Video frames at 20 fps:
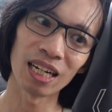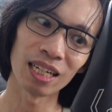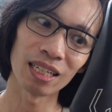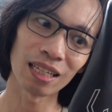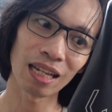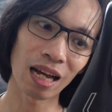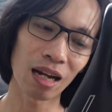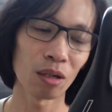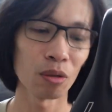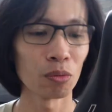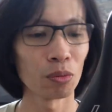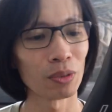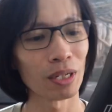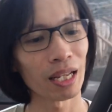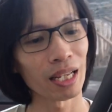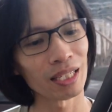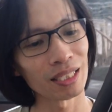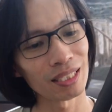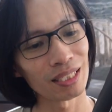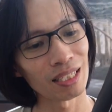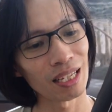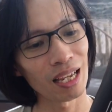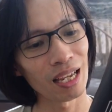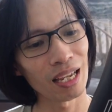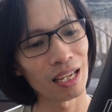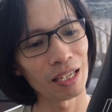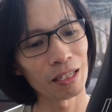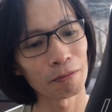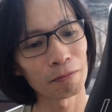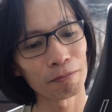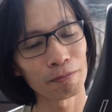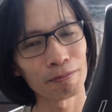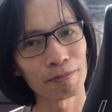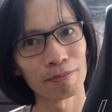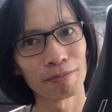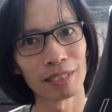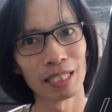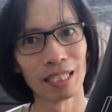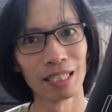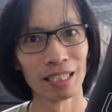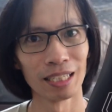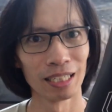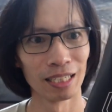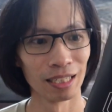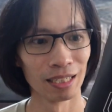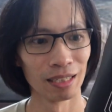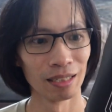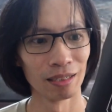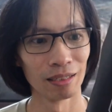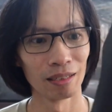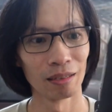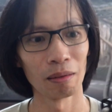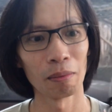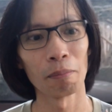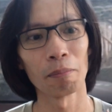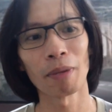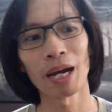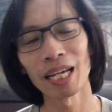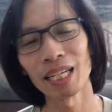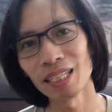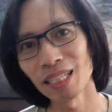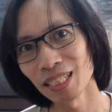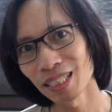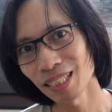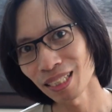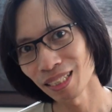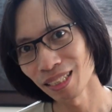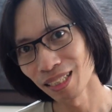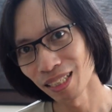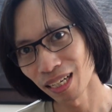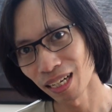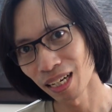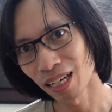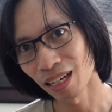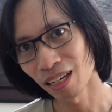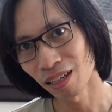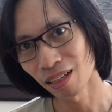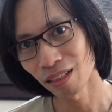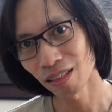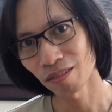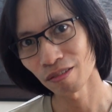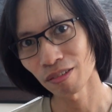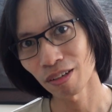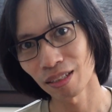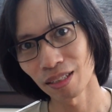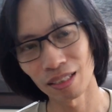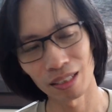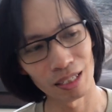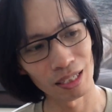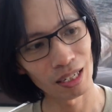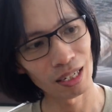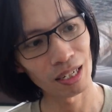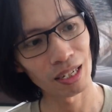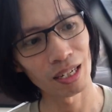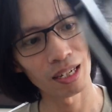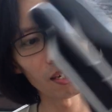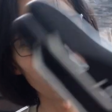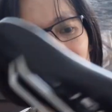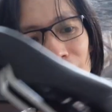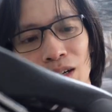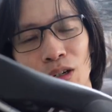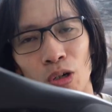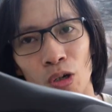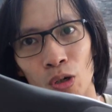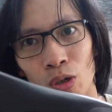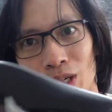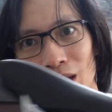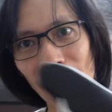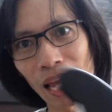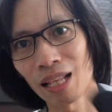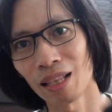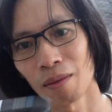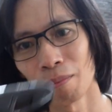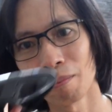how would I say, minus the hook at the